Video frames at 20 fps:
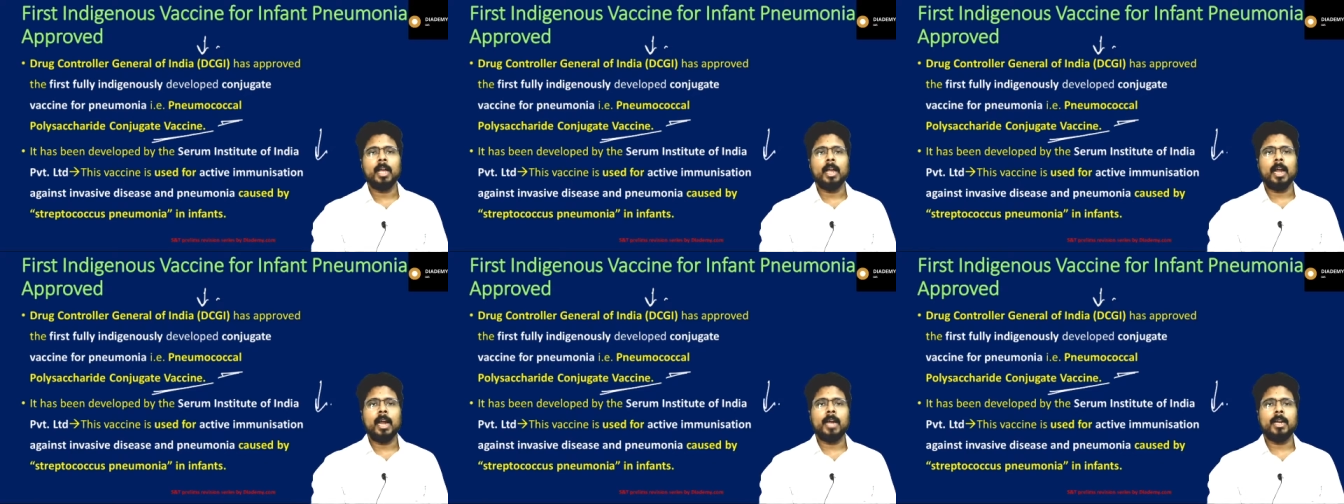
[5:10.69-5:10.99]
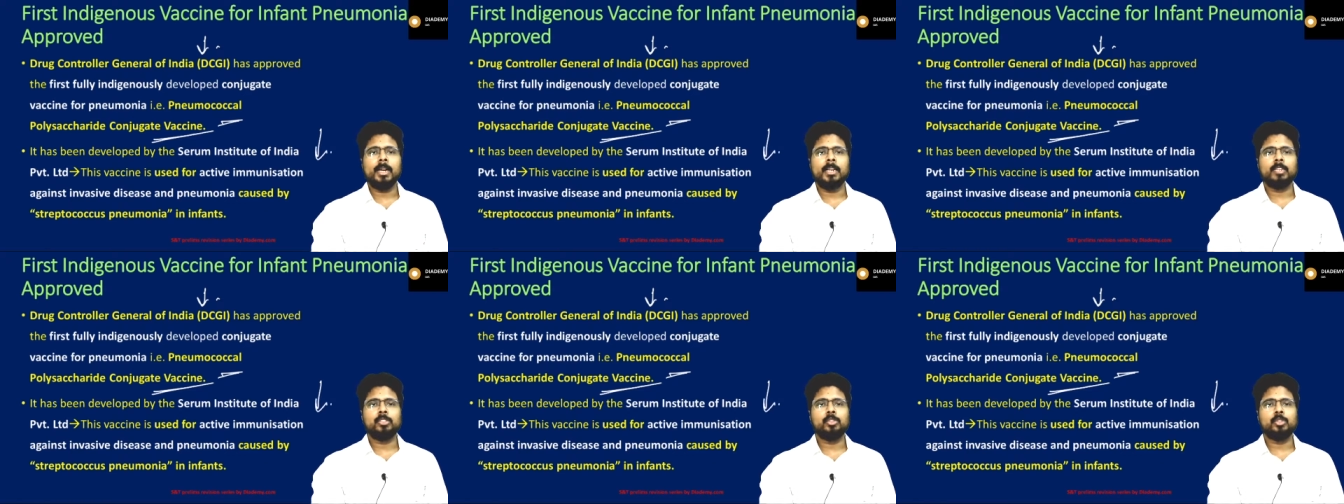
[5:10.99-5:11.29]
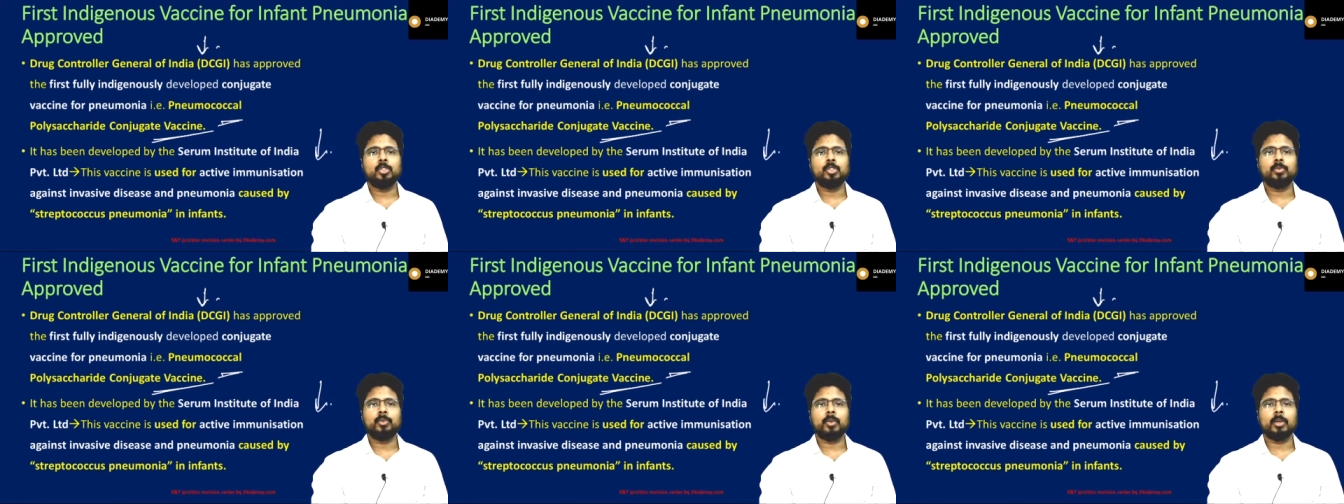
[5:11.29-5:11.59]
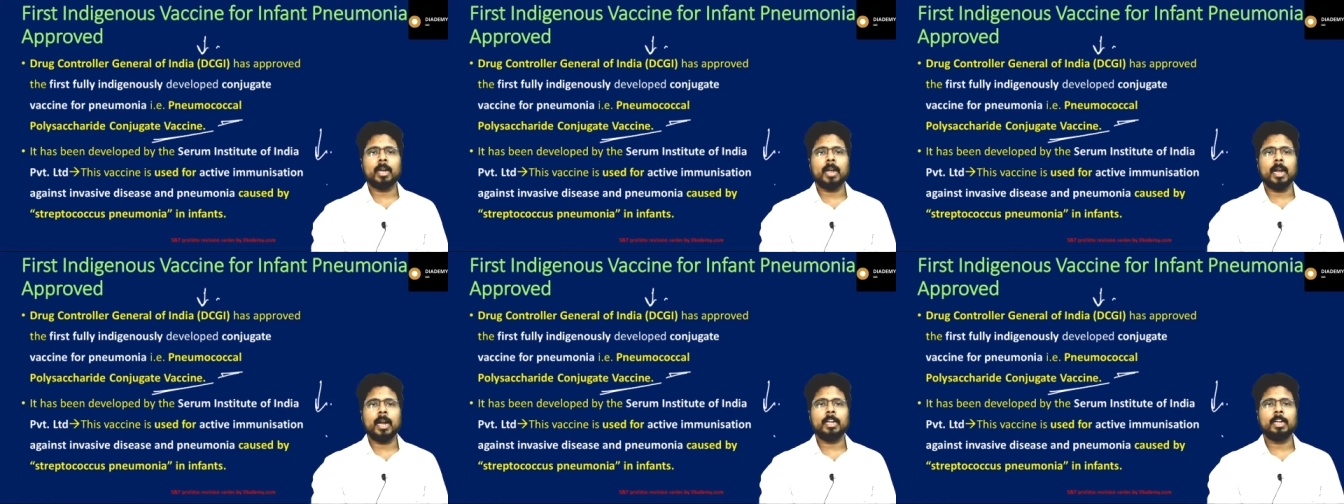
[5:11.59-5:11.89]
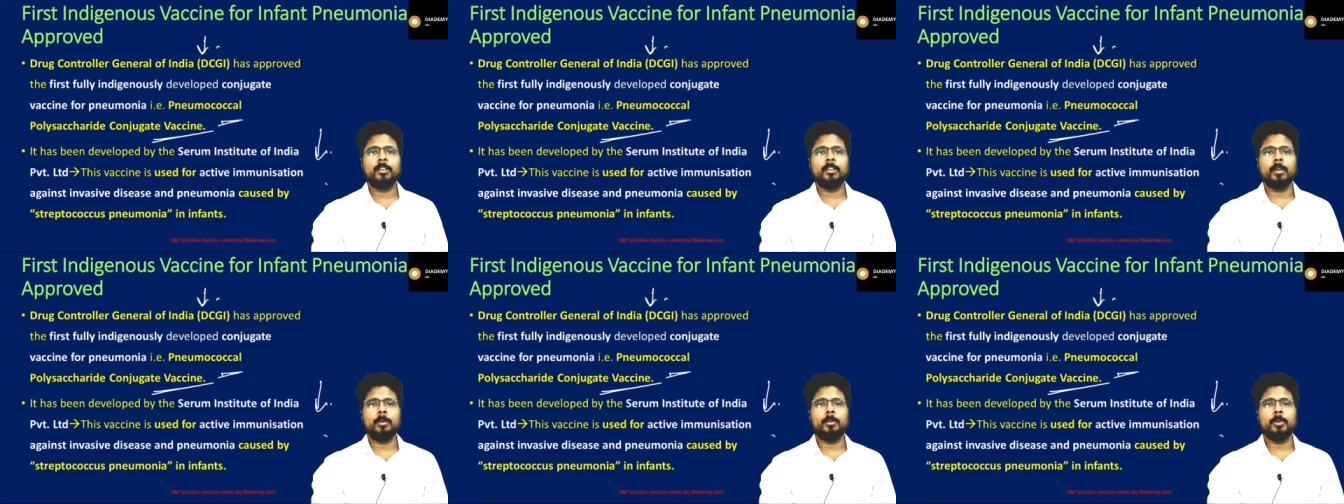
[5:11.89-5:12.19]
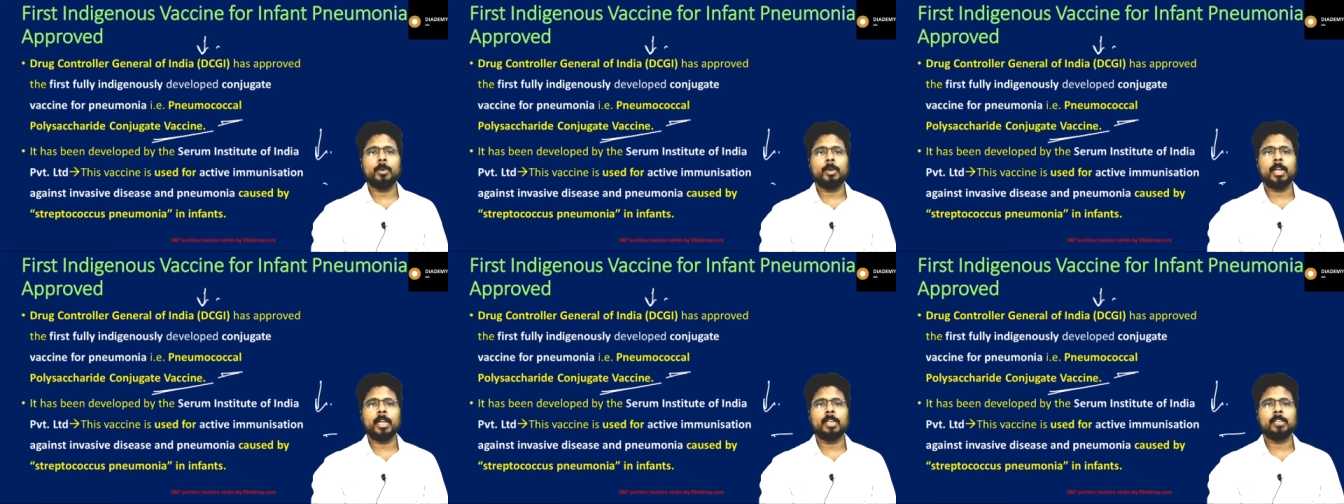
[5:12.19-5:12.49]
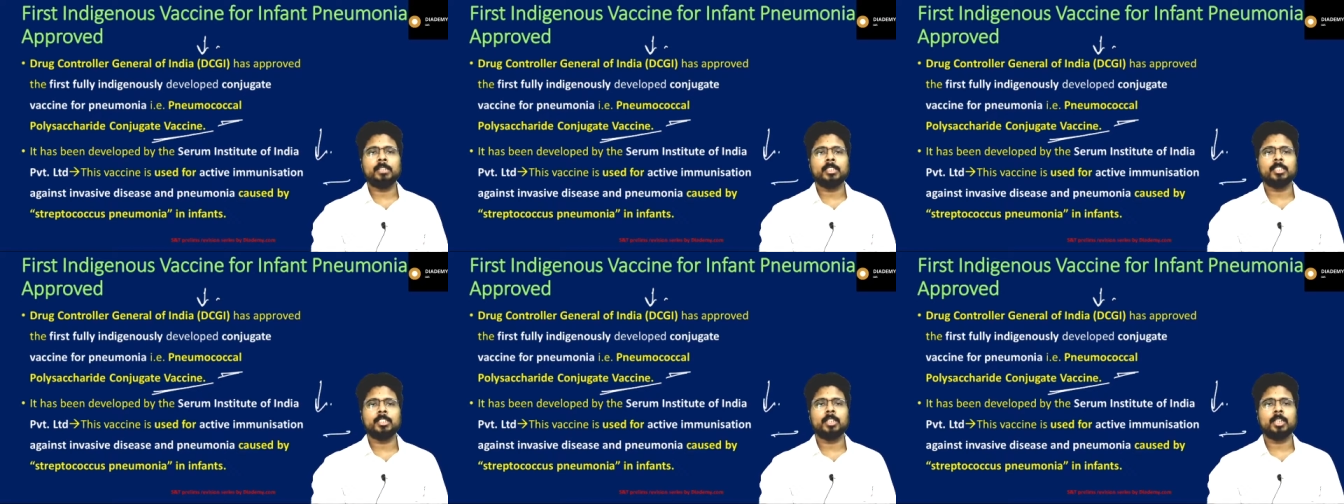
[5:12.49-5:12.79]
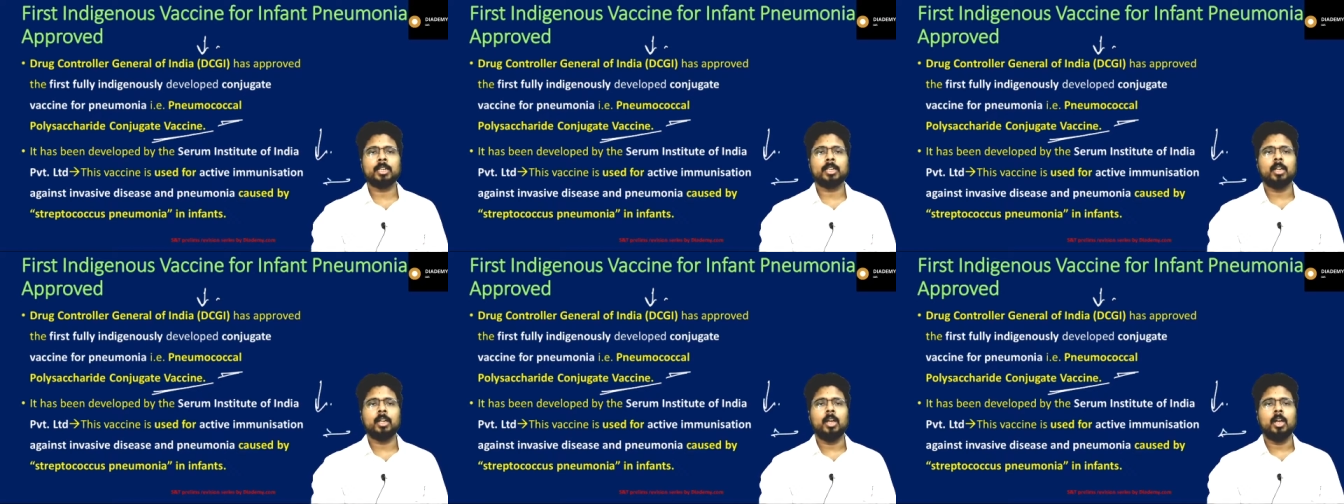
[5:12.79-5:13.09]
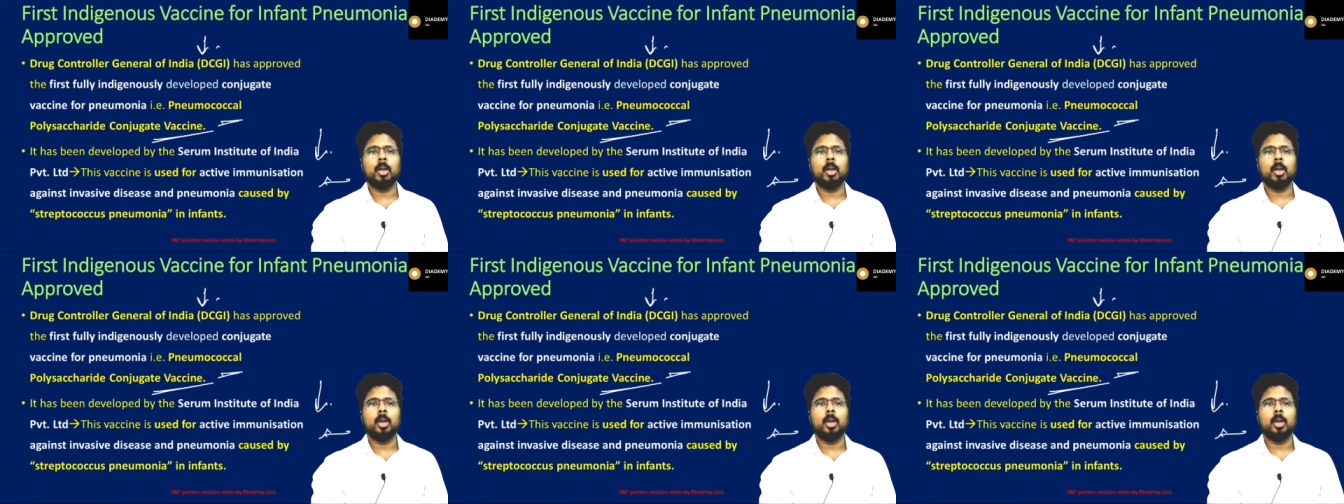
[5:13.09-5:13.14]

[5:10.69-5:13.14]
and it is used for active immunization